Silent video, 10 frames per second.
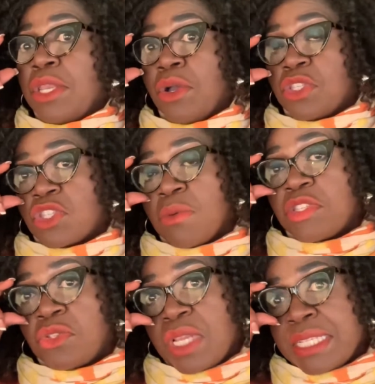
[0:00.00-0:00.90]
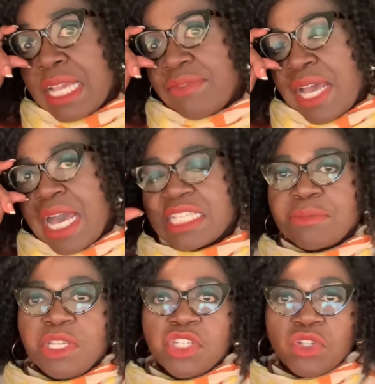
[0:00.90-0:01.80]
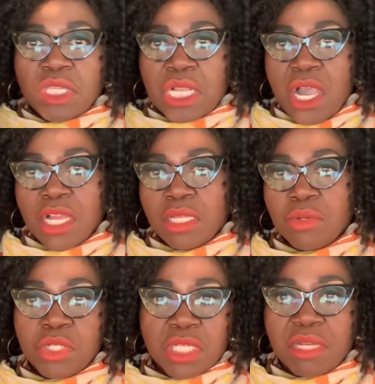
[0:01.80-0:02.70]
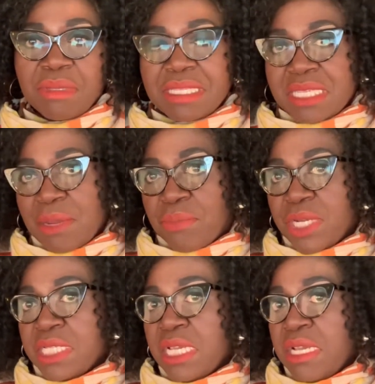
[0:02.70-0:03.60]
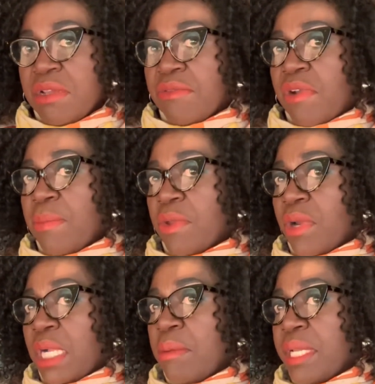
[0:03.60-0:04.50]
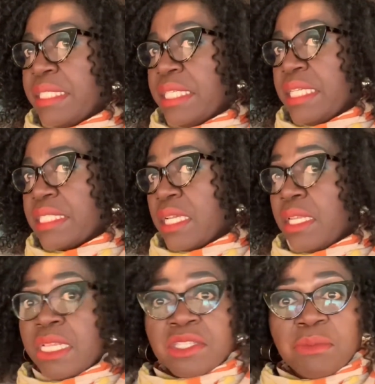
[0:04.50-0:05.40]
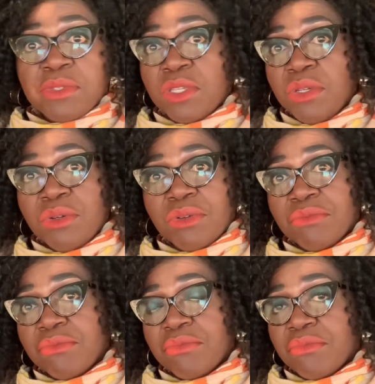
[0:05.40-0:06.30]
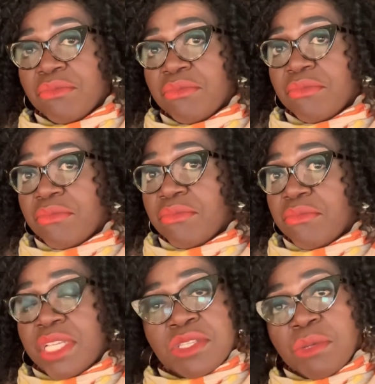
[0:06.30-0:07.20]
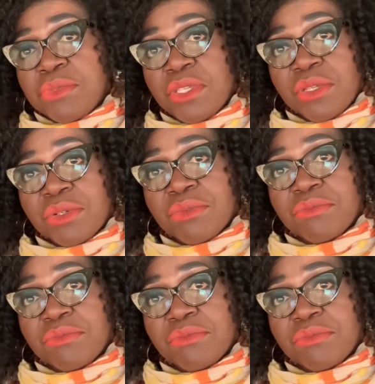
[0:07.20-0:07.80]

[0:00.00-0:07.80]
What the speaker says: some students have asked me, should the conclusion be separate from the recommendation? It's up to you. It's up to you.